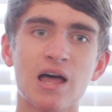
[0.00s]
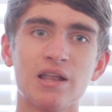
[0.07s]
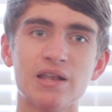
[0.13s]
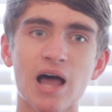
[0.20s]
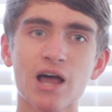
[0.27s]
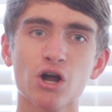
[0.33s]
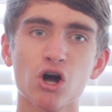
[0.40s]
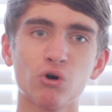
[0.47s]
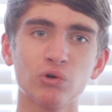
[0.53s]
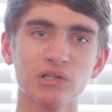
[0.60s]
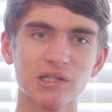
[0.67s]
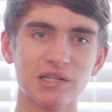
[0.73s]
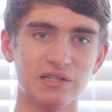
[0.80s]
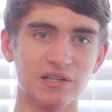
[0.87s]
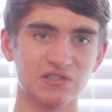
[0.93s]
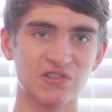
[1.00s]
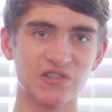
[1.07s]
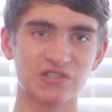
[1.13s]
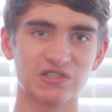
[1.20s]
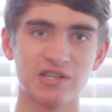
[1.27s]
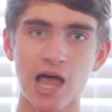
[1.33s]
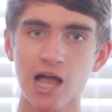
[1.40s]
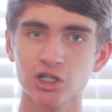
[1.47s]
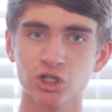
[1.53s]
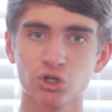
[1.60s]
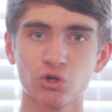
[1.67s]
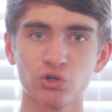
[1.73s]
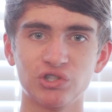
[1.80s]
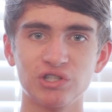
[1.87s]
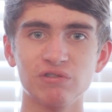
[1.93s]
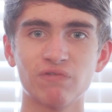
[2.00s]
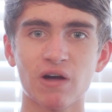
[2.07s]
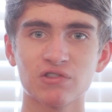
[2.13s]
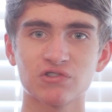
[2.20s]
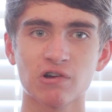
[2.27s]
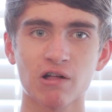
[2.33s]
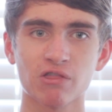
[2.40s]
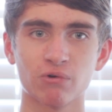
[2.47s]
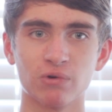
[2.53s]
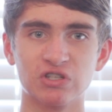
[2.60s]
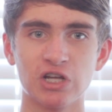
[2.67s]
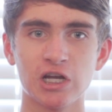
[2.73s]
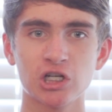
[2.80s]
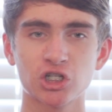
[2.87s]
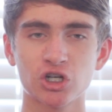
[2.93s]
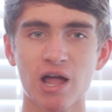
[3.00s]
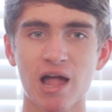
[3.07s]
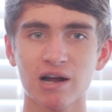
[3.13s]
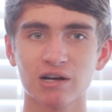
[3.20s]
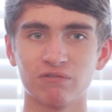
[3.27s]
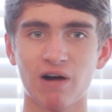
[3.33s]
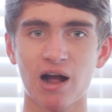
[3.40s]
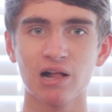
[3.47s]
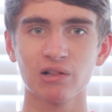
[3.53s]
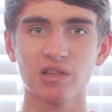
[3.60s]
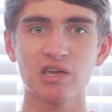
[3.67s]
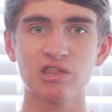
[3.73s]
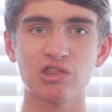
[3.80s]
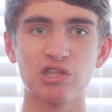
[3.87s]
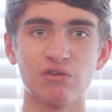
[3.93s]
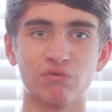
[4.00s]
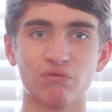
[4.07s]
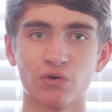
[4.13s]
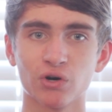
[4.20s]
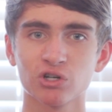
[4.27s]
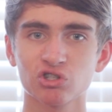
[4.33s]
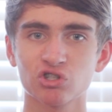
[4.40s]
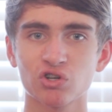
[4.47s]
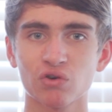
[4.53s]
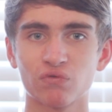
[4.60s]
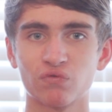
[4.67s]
Not only does this National Defense Authorization Act violate the 1st,